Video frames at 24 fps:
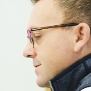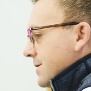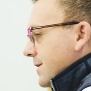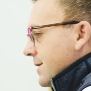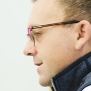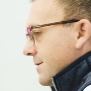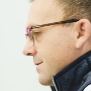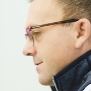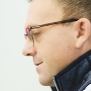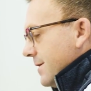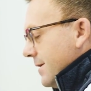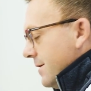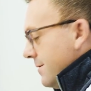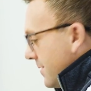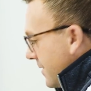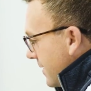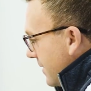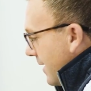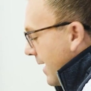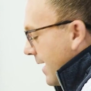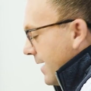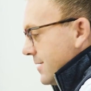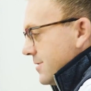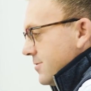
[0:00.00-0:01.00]
it's like you know
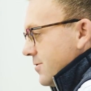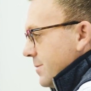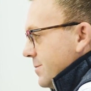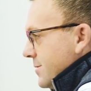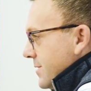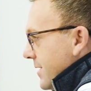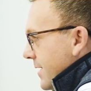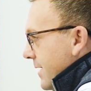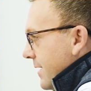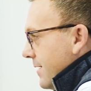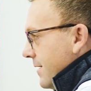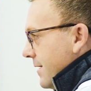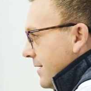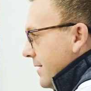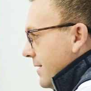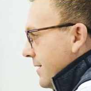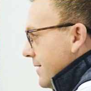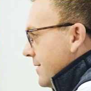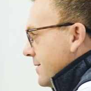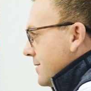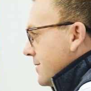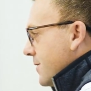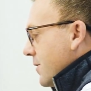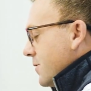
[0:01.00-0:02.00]
a lot of trips to
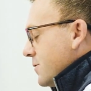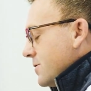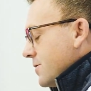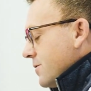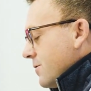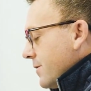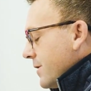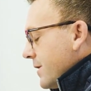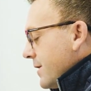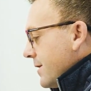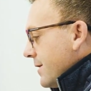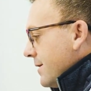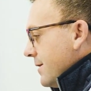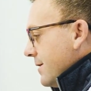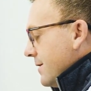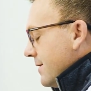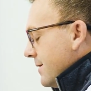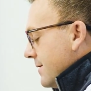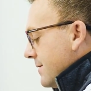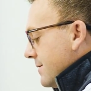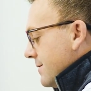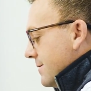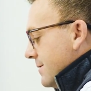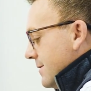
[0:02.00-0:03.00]
India and Costa
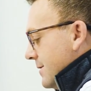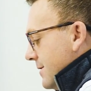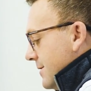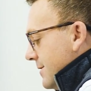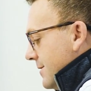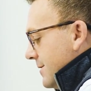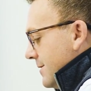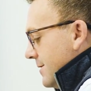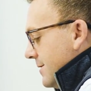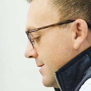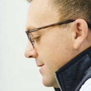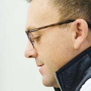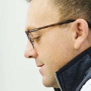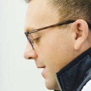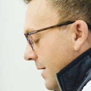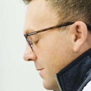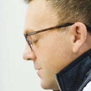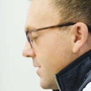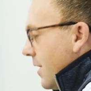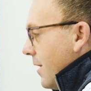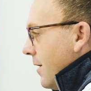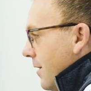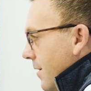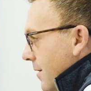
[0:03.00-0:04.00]
Rica, and that
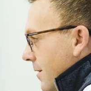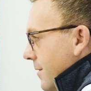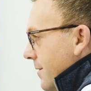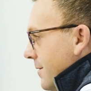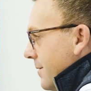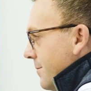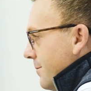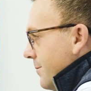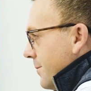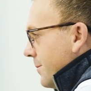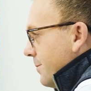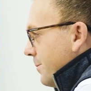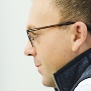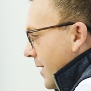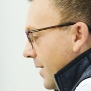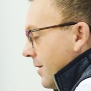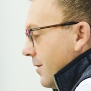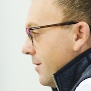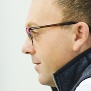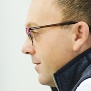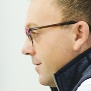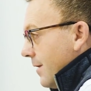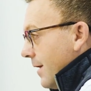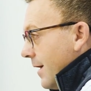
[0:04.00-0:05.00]
was hard, mm. but I
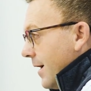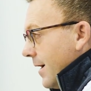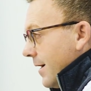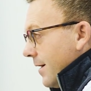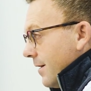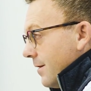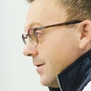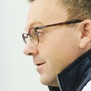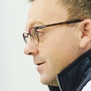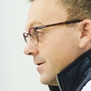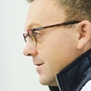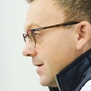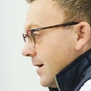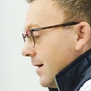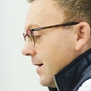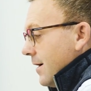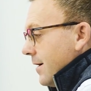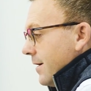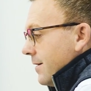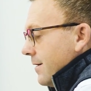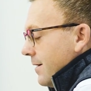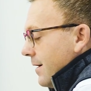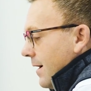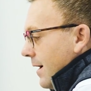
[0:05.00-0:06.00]
learned a lot. I learned a
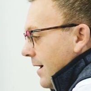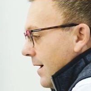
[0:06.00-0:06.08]
ton.